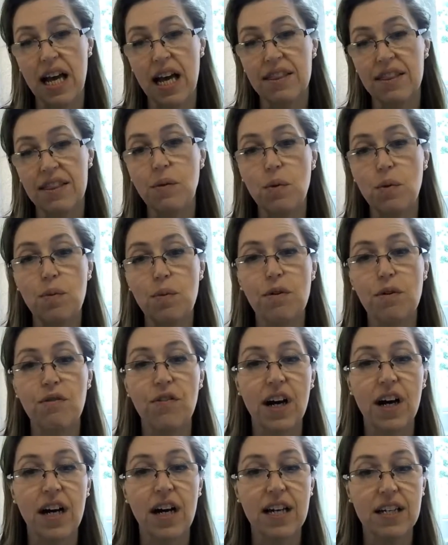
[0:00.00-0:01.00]
and they will
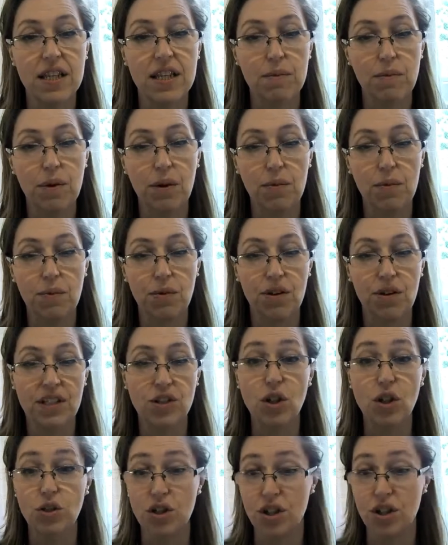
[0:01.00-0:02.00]
provide the
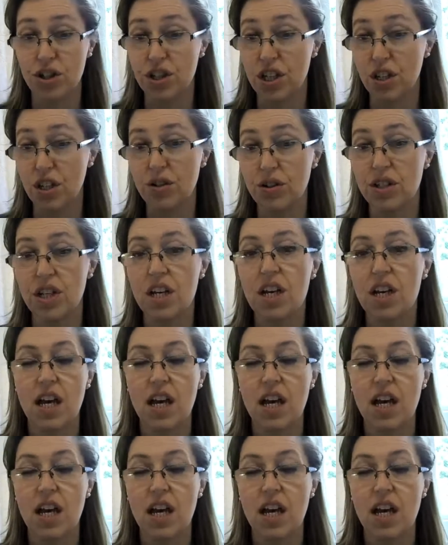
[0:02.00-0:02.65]
appropriate doctor's note